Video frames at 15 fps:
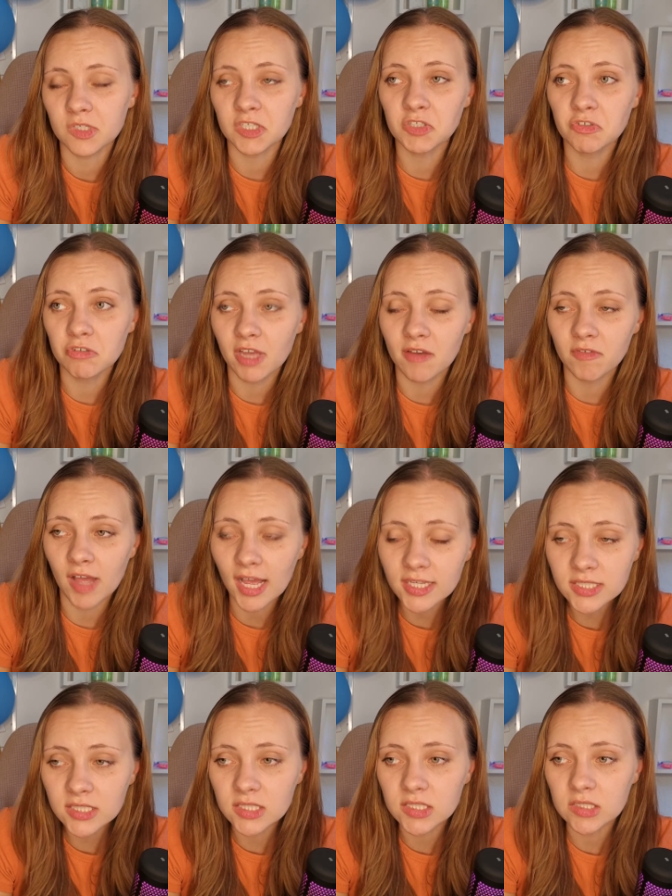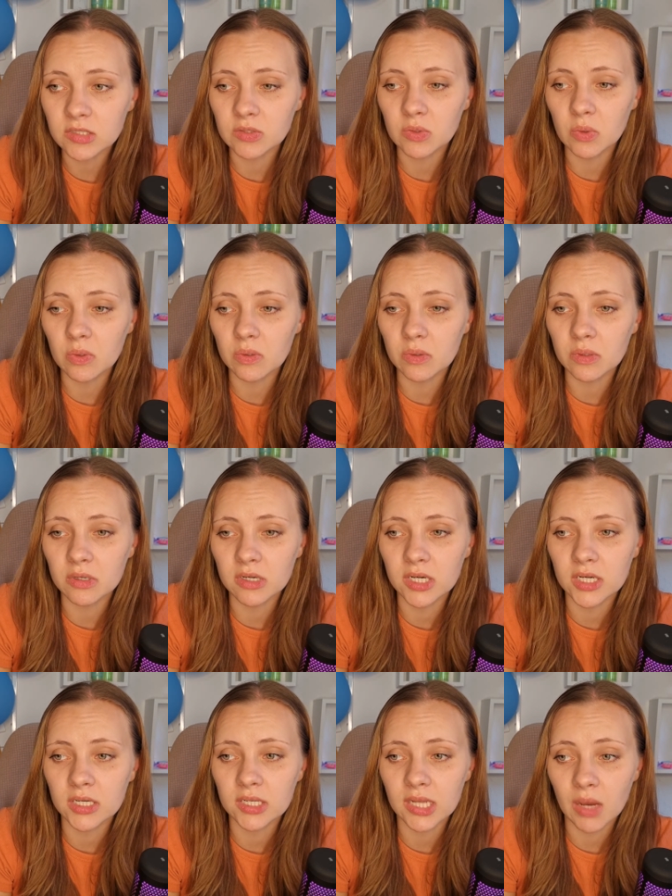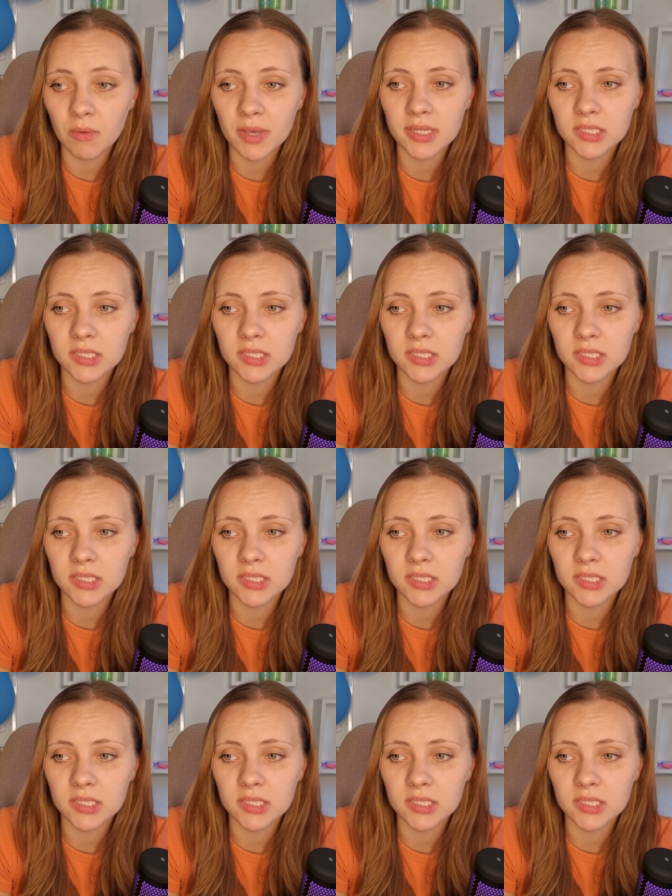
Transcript: I should have asked, or now I